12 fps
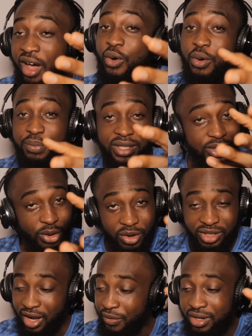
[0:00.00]
But I hope it
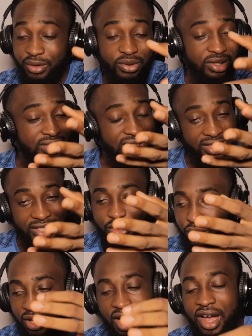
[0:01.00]
does. I really want to
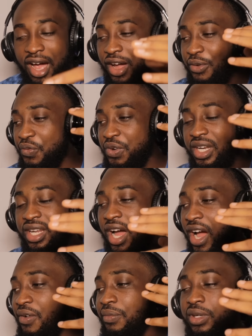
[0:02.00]
see. Look, because I
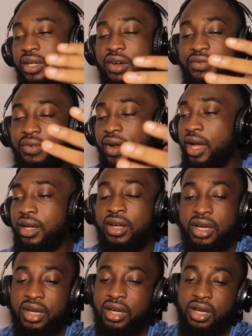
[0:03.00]
feel
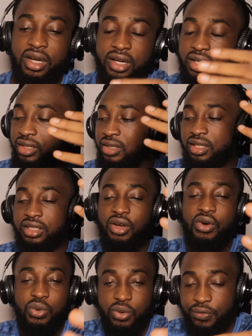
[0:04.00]
like
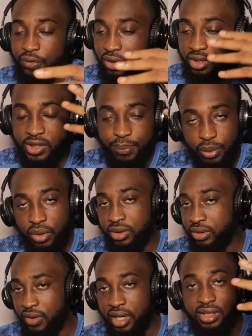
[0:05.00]
it's all good for the
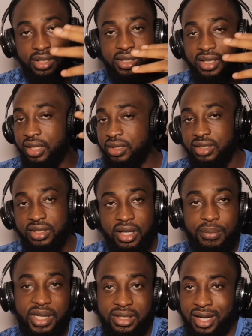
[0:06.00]
sport, right? It's
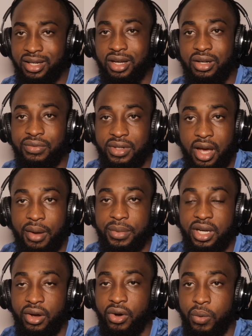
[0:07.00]
entertainment at the end of the day. I
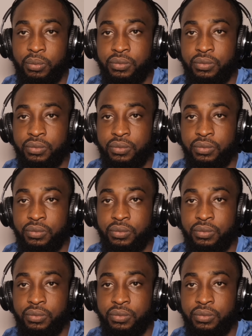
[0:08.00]
mean,